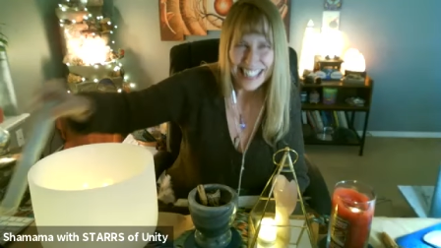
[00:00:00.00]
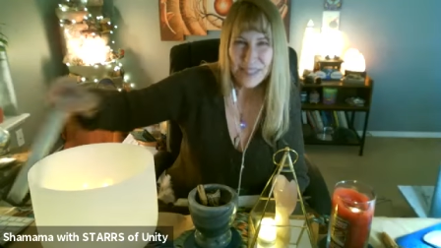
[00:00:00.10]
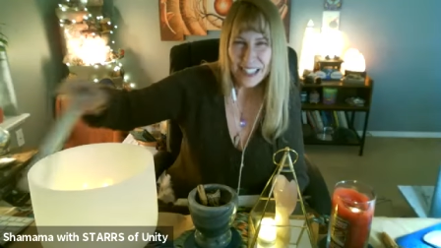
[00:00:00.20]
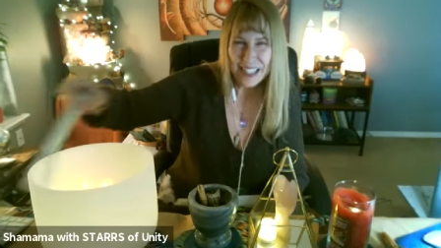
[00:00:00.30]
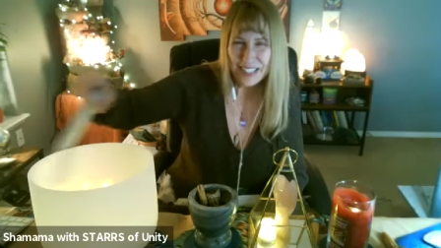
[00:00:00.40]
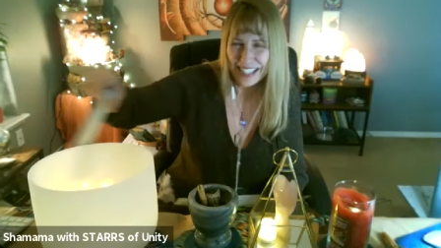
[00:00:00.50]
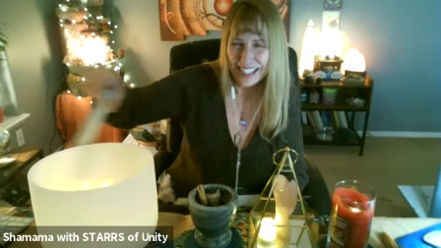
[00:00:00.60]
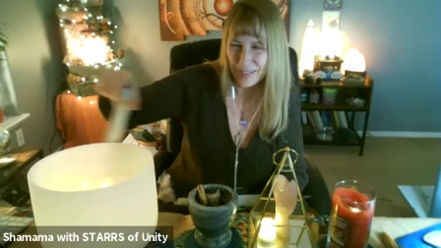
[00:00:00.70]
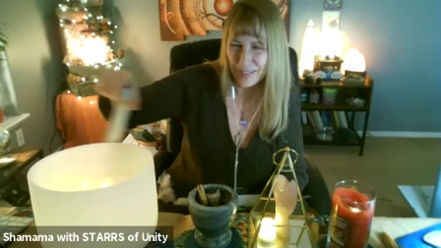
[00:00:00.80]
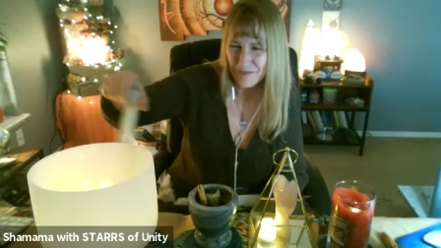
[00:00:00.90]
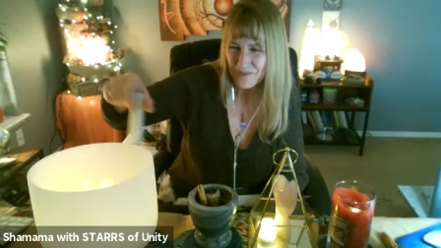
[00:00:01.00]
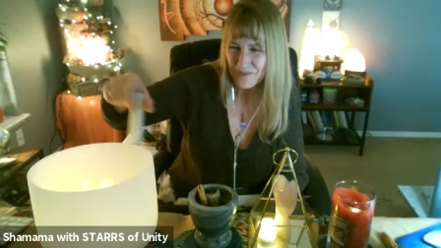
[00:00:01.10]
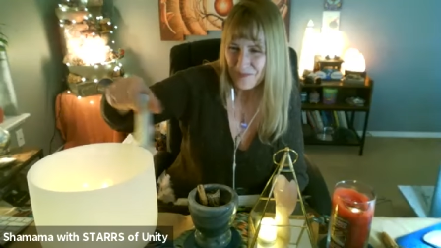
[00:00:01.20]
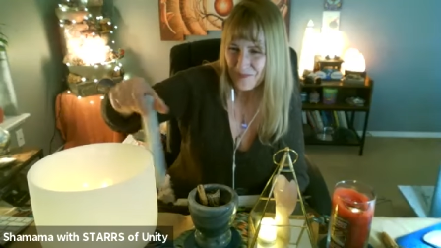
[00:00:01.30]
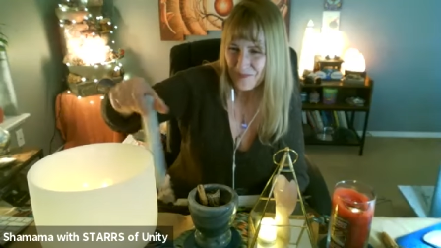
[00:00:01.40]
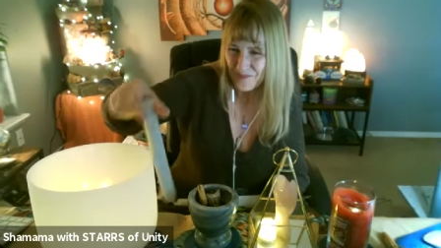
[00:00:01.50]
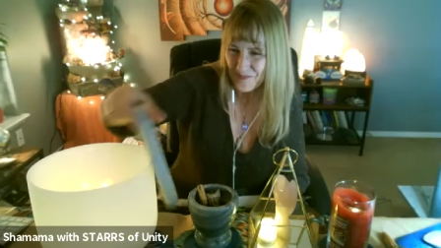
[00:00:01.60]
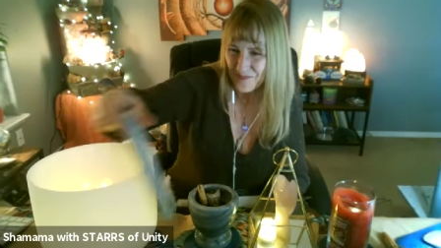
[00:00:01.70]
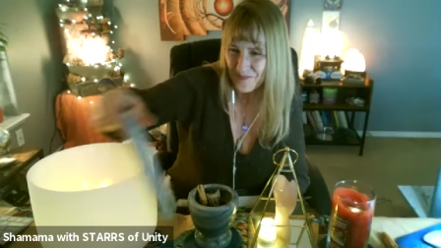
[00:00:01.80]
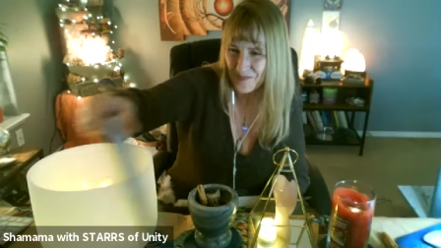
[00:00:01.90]
My new nickname.
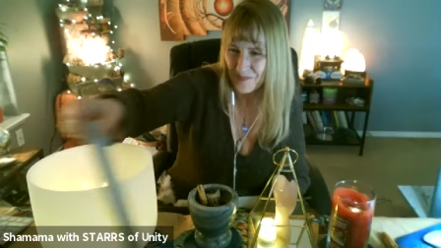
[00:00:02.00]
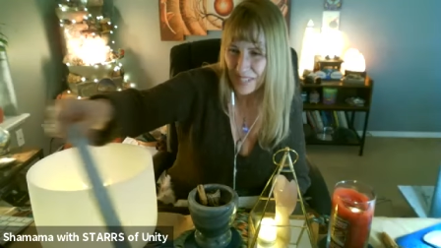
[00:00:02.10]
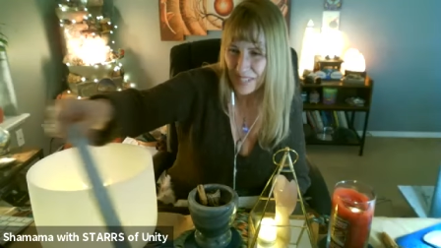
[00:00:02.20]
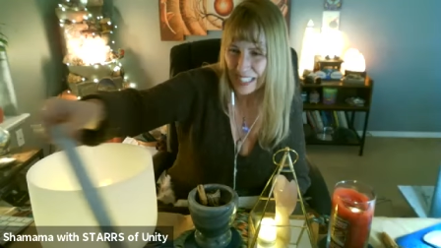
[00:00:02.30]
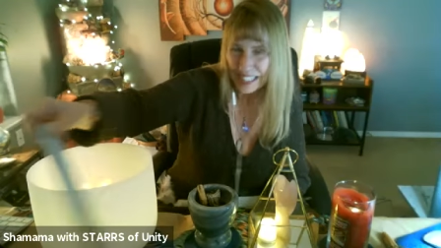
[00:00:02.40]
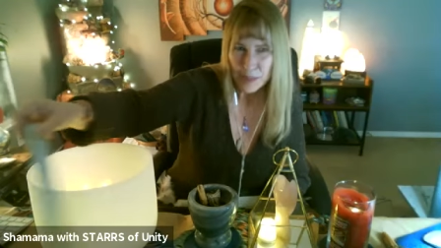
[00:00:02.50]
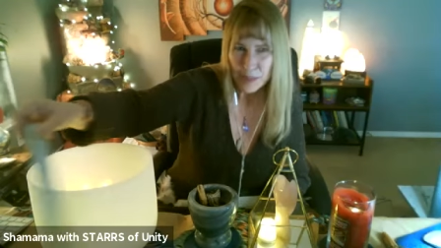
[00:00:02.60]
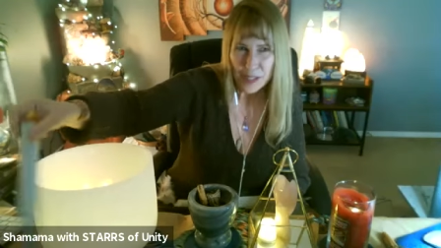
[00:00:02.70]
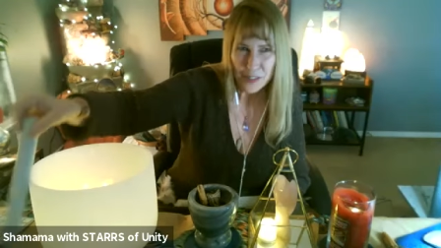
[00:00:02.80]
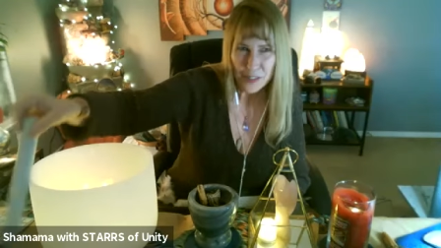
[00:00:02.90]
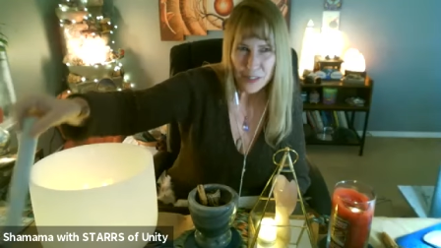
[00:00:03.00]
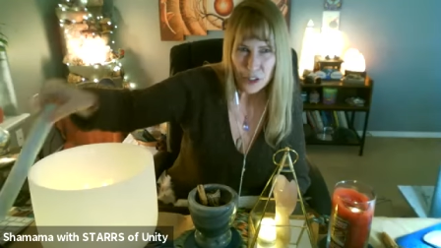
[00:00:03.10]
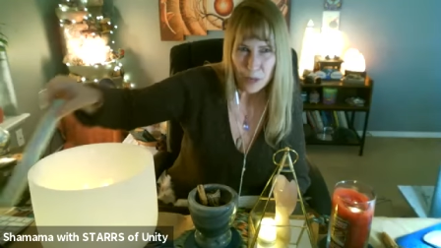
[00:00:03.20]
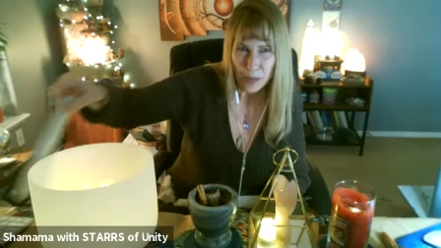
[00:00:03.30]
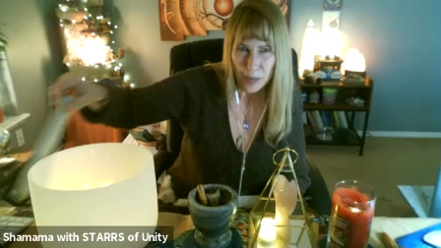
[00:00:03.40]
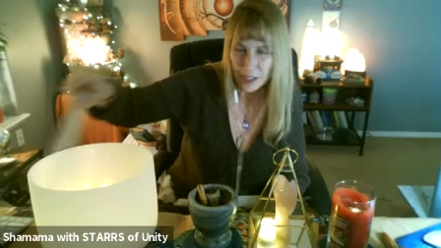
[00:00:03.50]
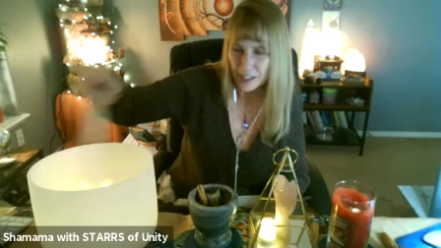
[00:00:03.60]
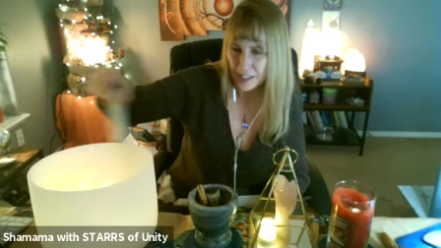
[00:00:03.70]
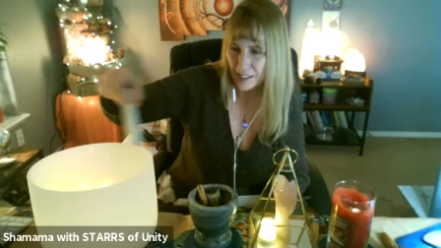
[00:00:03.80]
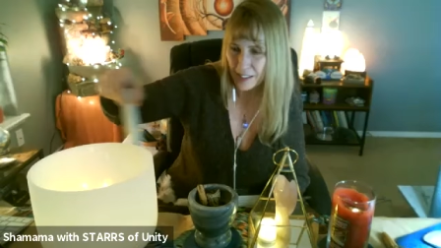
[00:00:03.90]
My nickname is also Shamama. I'll
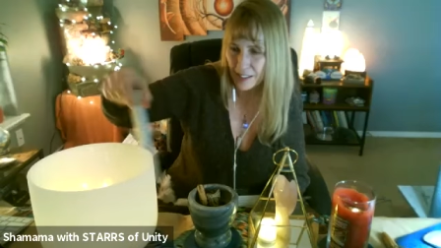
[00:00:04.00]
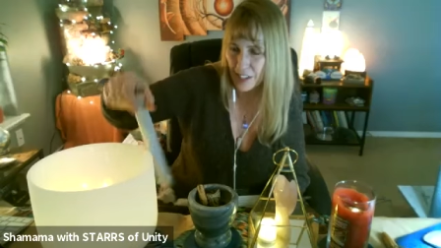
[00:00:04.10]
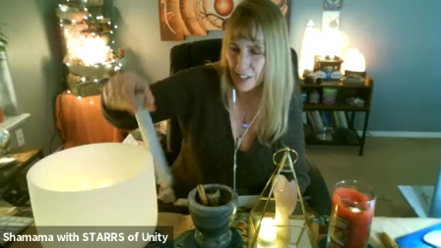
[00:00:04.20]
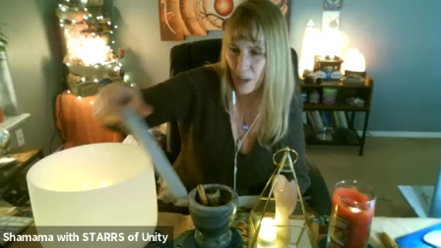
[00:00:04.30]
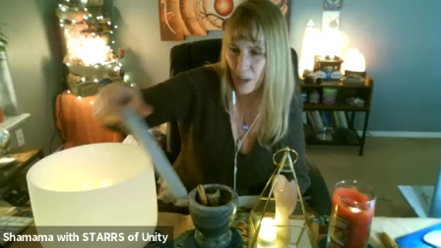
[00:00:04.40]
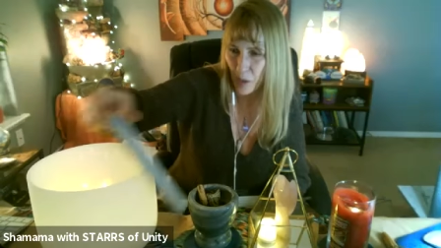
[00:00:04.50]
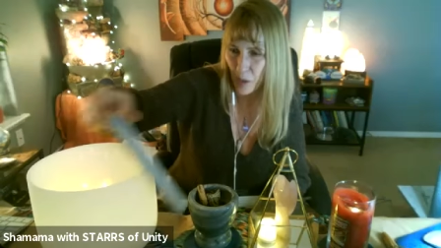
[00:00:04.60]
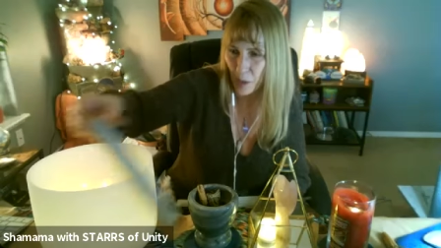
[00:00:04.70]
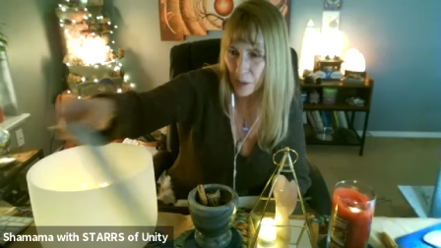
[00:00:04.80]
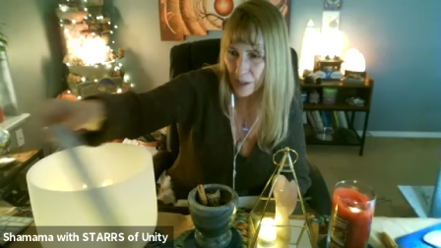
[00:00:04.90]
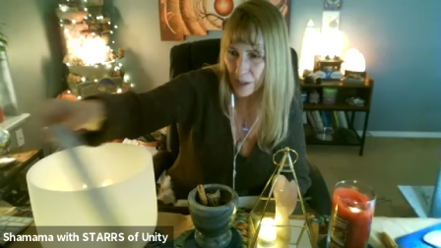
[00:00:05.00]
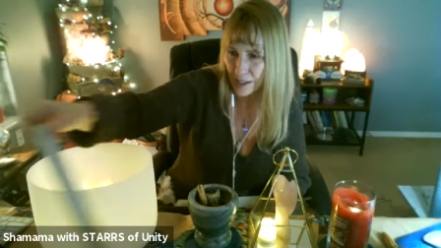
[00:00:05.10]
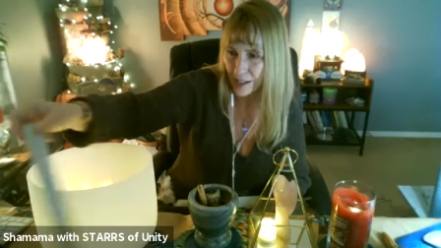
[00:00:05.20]
just chat while we're.